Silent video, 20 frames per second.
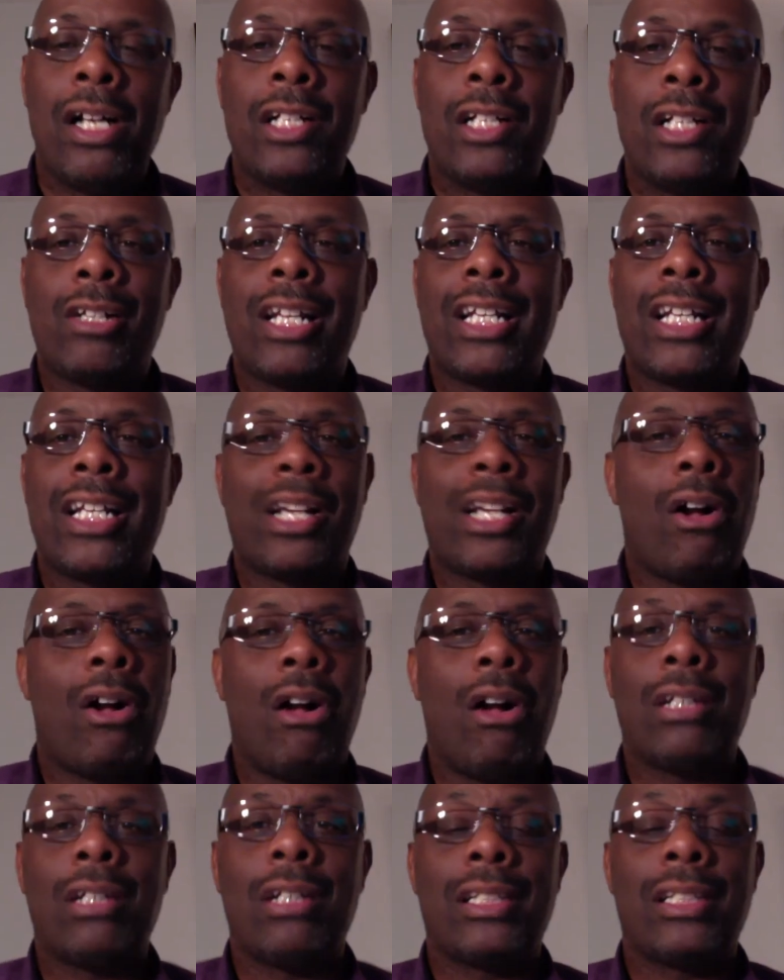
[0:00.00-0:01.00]
You're getting
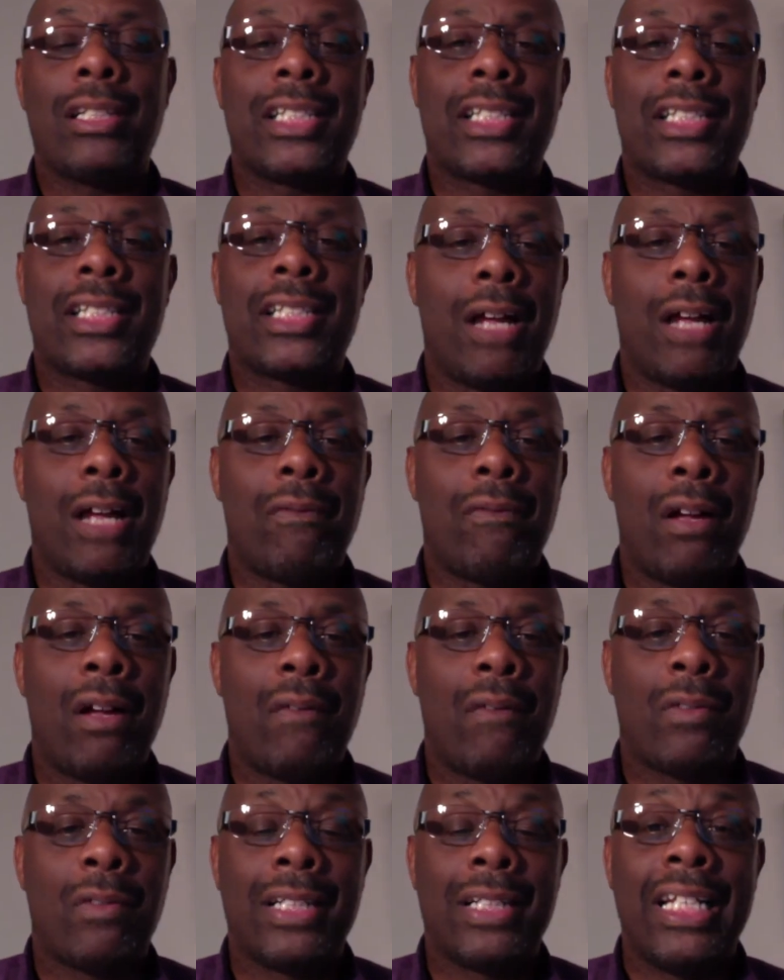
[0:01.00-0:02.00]
all of this stuff
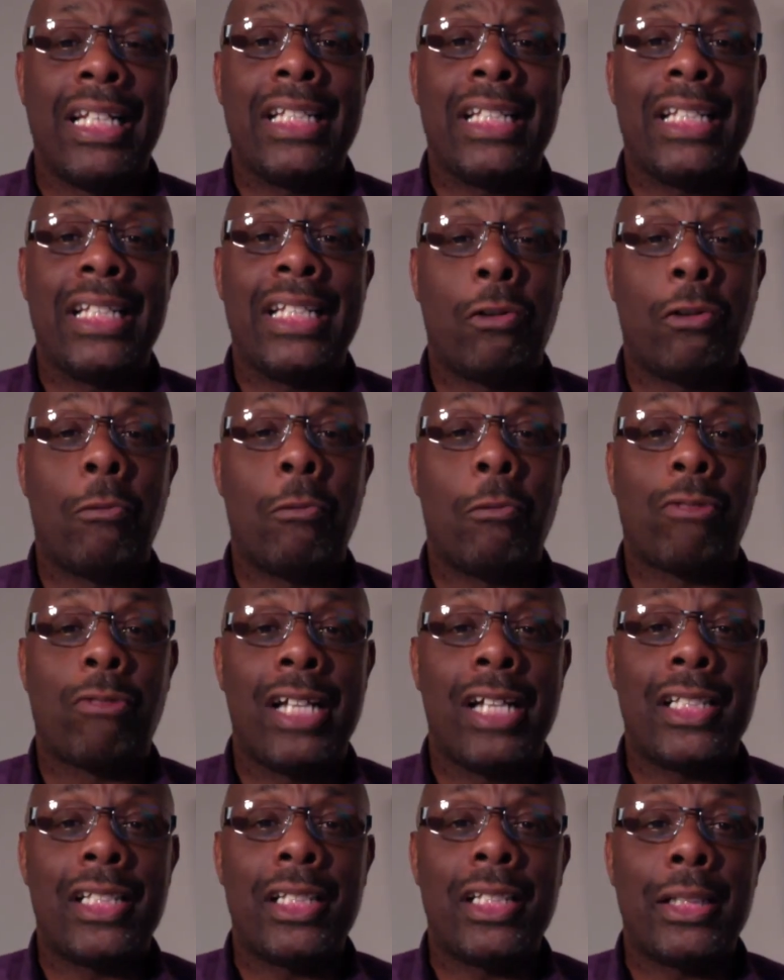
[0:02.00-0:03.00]
for these low
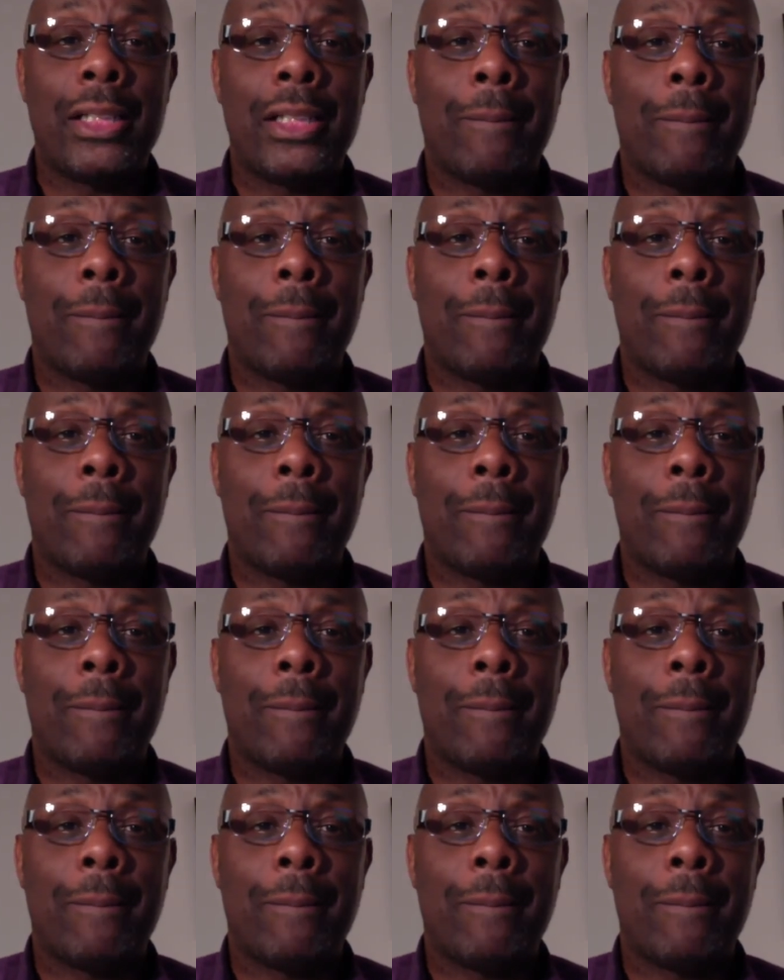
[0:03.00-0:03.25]
prices.